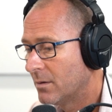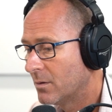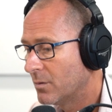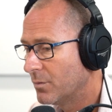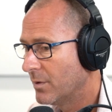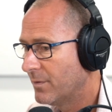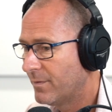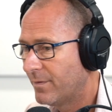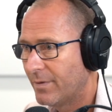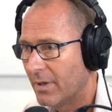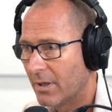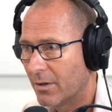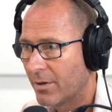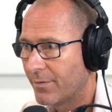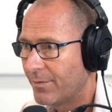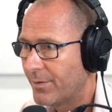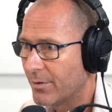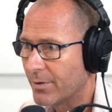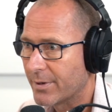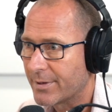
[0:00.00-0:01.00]
with very
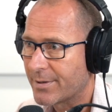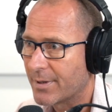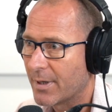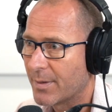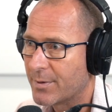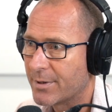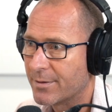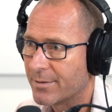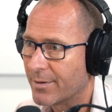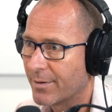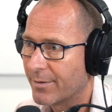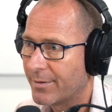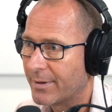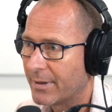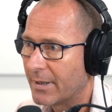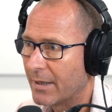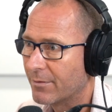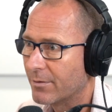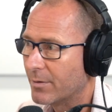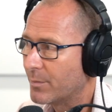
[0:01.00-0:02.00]
few exceptions, I
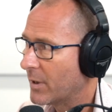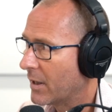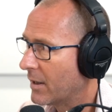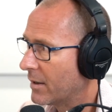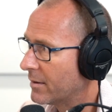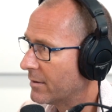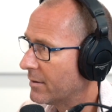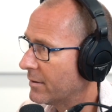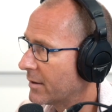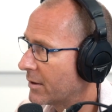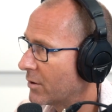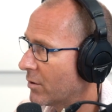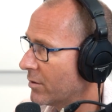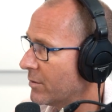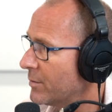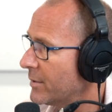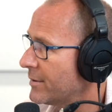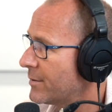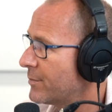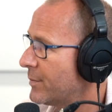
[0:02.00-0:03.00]
think every part of the
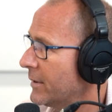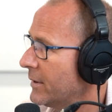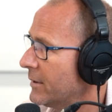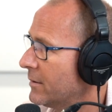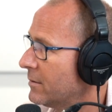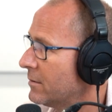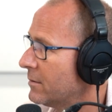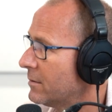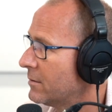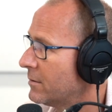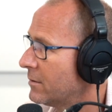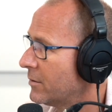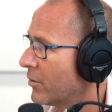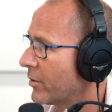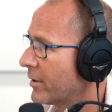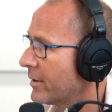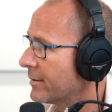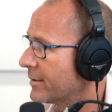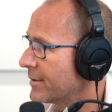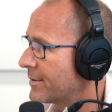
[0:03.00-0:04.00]
economy has been not
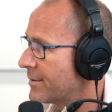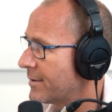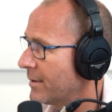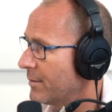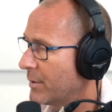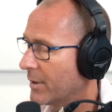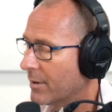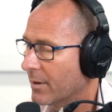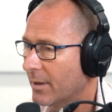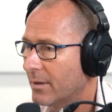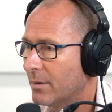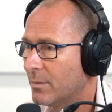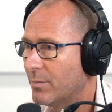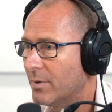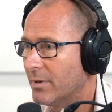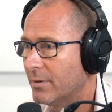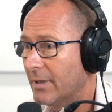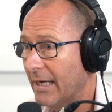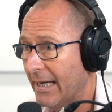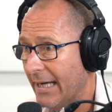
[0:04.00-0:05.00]
only stimulated,
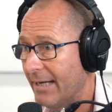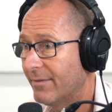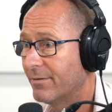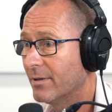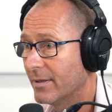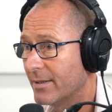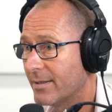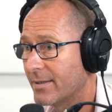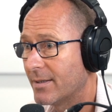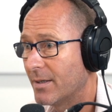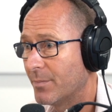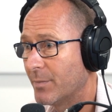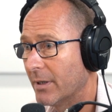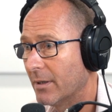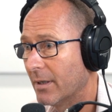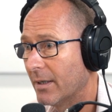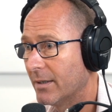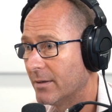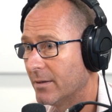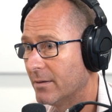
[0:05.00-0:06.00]
but heavily
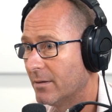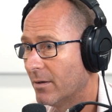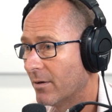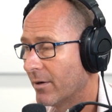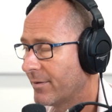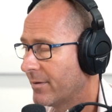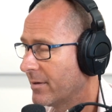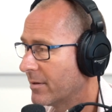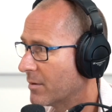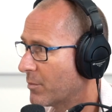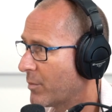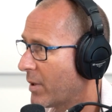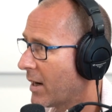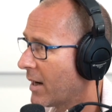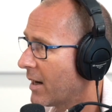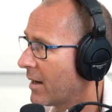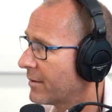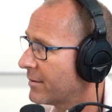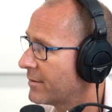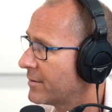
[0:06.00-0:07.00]
stimulated. Yeah. I think the
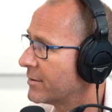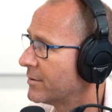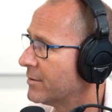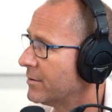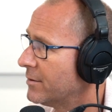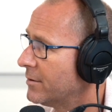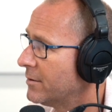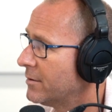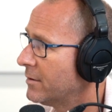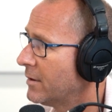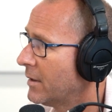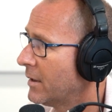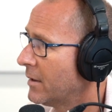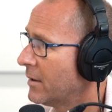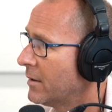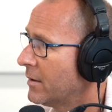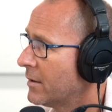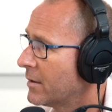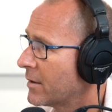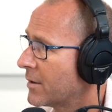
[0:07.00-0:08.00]
path to
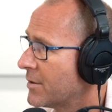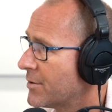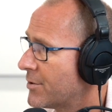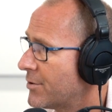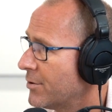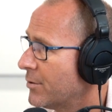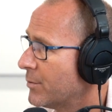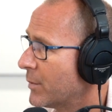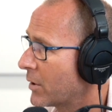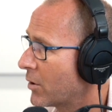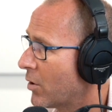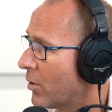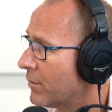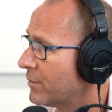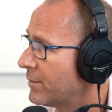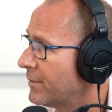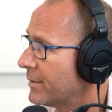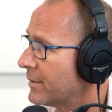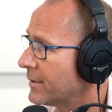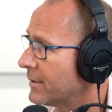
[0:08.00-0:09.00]
consumer
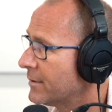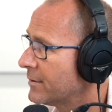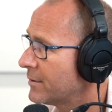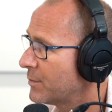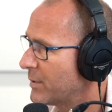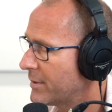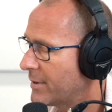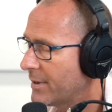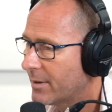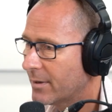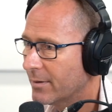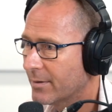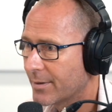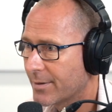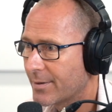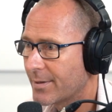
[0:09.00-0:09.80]
confidence, particularly in